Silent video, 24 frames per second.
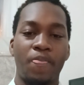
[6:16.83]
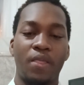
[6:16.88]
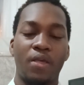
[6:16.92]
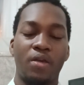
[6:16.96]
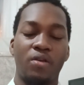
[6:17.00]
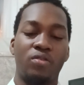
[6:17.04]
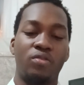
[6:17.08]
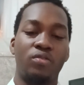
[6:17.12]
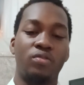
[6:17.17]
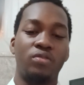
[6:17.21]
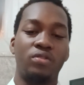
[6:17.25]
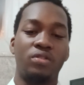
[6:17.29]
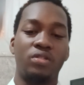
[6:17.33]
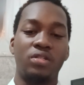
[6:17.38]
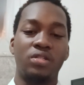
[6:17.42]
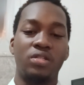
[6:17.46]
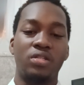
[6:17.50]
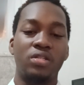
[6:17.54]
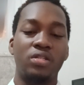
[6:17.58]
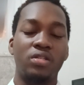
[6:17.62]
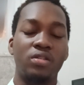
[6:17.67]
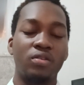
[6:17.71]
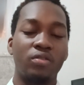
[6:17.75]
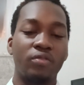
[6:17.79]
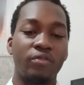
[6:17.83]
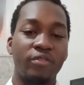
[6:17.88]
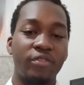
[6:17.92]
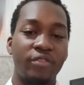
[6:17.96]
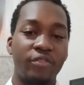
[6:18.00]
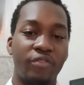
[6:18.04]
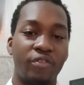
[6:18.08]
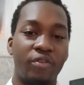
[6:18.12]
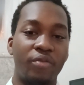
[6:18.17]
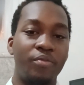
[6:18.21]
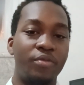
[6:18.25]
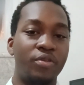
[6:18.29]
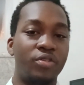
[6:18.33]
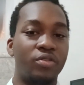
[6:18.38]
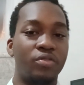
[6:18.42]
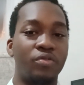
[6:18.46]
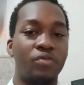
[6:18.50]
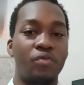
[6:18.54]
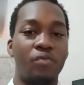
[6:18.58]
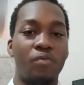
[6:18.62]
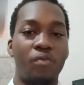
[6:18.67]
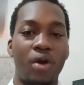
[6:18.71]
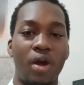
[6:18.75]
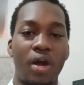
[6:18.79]
So this
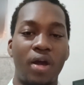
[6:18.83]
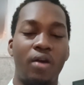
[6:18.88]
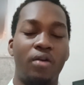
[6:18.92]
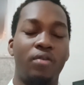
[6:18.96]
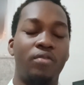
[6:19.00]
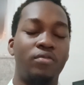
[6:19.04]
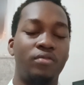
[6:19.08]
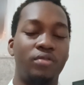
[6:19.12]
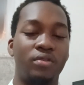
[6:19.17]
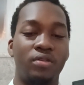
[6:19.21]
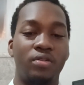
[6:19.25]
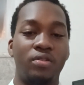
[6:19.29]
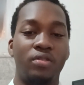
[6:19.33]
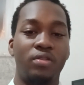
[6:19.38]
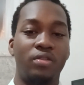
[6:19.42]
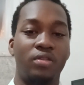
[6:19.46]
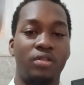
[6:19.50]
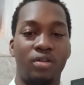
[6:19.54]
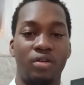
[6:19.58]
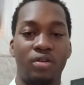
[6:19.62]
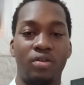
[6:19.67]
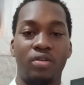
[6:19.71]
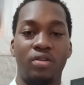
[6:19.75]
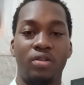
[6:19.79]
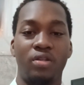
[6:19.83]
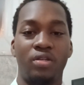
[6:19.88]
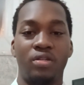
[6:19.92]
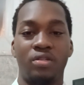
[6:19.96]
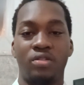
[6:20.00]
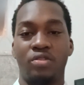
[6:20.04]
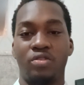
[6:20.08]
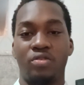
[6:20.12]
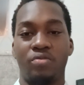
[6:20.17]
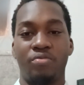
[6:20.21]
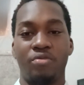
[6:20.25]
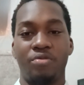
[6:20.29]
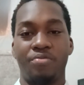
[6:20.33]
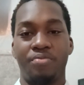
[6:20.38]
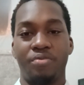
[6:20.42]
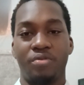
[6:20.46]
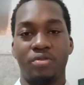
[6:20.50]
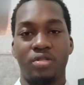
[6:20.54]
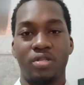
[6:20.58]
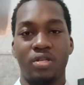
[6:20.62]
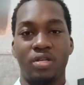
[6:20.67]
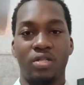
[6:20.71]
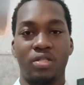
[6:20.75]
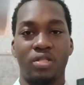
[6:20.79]
information, while they need to be
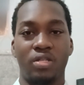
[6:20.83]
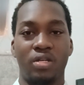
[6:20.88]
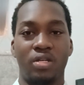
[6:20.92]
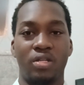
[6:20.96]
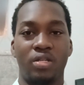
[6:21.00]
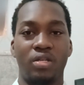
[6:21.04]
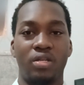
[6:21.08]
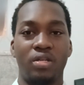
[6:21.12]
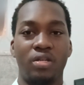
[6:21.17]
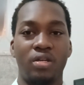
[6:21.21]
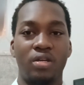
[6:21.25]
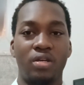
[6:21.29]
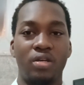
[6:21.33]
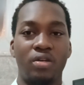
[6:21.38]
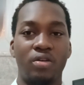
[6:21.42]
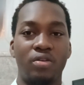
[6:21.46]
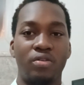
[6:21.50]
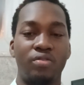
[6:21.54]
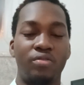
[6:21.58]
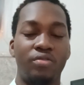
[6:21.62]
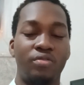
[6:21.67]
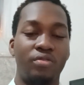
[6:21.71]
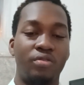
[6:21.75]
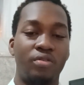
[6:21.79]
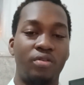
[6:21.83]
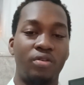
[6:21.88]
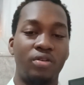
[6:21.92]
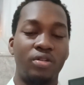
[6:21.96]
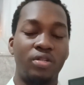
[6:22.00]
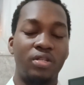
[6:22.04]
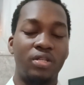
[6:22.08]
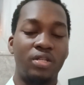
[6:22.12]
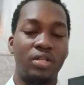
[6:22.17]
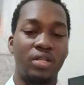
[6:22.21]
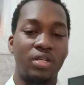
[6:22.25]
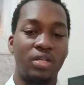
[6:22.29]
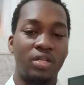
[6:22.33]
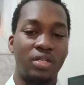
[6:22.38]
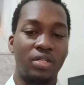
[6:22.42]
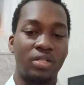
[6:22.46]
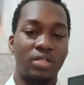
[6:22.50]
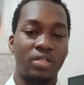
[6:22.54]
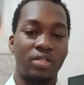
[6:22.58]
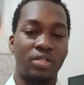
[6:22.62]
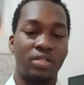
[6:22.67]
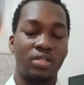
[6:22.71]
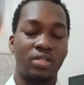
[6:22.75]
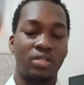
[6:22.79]
protected, do not need
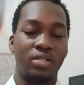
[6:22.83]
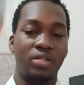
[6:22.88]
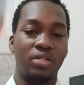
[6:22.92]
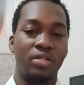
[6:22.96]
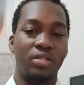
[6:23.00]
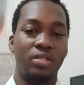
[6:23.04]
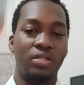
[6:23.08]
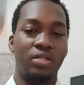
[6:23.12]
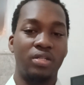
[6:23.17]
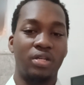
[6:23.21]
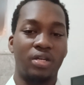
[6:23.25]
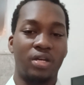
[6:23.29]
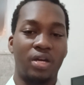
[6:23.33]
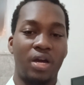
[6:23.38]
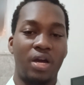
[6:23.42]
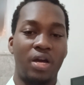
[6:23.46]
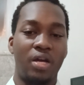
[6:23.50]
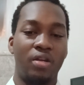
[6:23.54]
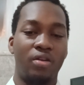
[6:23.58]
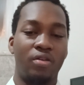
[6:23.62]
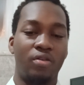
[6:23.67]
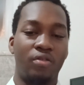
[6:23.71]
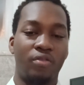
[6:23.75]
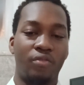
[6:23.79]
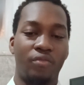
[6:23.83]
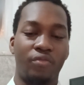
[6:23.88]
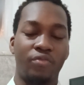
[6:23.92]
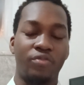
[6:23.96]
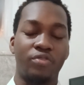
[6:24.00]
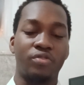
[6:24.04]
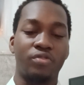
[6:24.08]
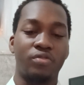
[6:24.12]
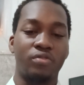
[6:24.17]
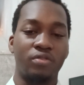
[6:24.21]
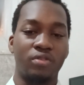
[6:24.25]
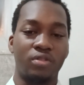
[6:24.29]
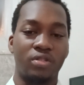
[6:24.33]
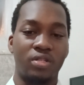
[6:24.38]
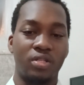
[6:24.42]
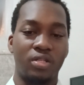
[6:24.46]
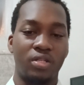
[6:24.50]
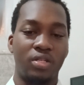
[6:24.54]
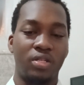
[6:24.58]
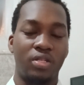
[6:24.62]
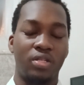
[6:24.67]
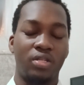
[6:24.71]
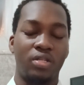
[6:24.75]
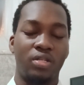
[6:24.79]
the kind of
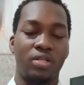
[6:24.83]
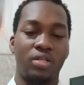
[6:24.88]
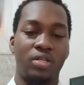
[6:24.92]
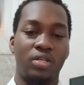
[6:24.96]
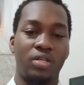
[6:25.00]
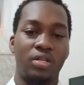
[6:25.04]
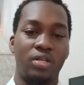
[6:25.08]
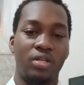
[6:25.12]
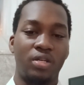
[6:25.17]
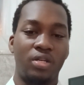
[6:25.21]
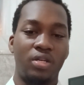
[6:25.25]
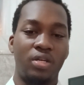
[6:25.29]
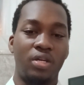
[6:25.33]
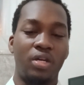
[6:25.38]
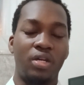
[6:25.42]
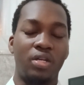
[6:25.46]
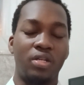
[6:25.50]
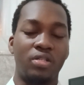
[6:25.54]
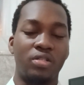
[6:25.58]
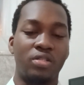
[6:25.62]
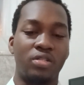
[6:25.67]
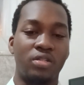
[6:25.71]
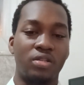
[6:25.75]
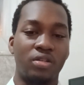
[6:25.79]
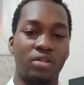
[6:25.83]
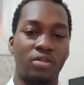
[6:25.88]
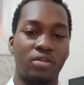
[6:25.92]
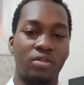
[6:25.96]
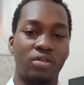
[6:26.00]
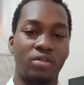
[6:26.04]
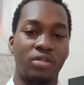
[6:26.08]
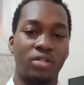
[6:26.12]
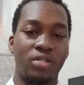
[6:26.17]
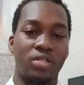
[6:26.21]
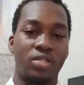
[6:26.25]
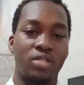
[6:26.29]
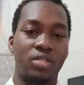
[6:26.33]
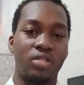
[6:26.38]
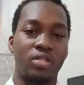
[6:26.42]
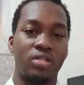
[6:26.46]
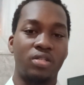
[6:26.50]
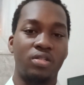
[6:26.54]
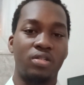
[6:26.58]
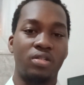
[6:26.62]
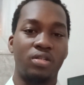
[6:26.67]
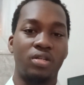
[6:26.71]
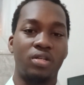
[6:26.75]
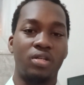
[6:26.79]
scrutiny in security
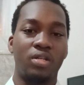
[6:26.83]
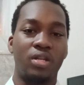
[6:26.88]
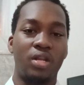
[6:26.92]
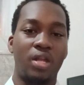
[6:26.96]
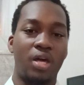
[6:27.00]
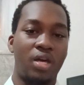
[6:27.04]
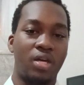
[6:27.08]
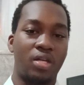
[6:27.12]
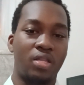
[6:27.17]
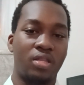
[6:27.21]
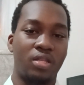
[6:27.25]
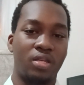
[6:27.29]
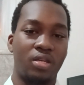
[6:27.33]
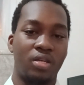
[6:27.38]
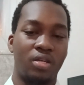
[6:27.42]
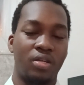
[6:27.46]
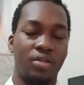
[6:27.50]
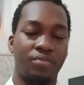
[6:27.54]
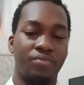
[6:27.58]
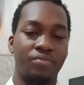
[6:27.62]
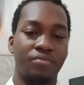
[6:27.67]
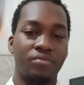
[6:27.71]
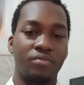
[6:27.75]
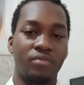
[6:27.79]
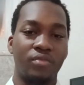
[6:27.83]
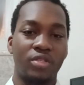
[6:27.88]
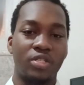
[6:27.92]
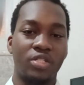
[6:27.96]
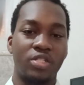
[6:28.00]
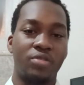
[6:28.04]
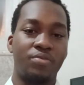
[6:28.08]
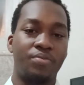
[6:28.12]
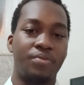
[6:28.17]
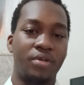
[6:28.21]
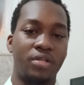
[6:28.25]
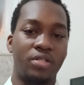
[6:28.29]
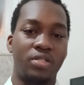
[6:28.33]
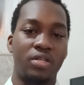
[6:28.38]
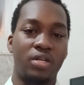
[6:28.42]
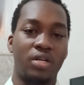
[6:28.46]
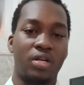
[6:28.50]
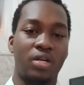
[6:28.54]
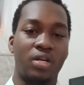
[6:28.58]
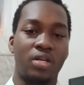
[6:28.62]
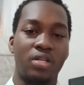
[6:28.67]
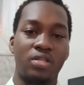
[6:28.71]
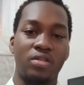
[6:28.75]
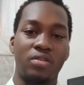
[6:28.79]
like the special
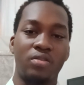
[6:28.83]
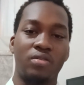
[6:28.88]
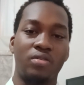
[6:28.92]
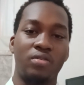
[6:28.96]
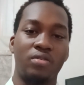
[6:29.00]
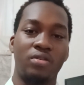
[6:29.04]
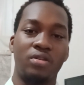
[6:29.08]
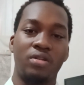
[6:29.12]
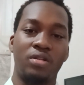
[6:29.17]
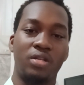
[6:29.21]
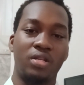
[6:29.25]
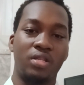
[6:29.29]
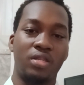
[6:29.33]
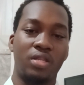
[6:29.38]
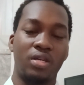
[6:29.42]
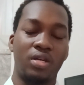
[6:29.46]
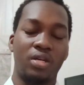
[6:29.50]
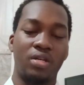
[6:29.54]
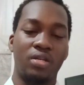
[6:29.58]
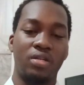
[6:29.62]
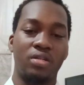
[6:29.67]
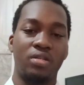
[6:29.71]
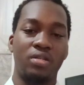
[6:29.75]
category data.